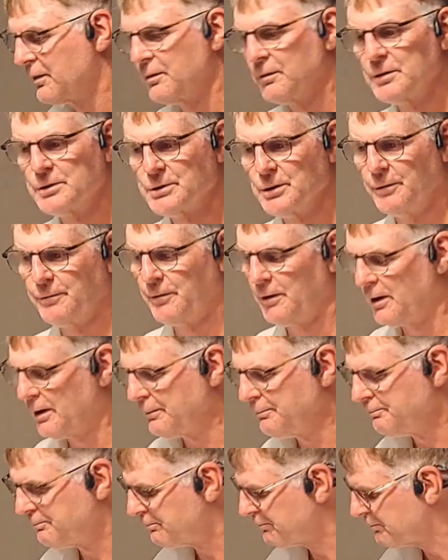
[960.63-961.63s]
So far,
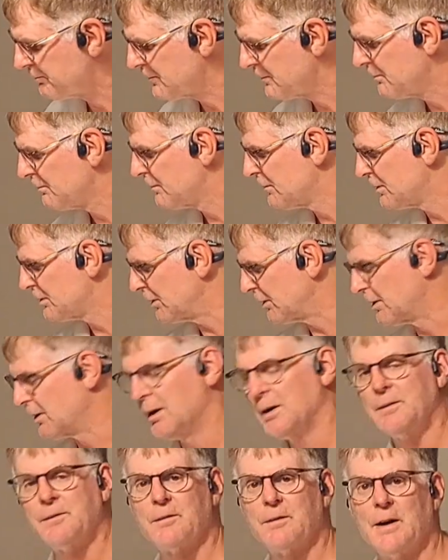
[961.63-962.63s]
so
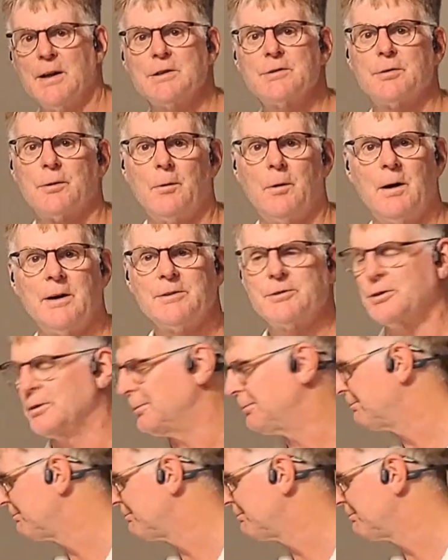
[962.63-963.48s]
good. Thanks for watching.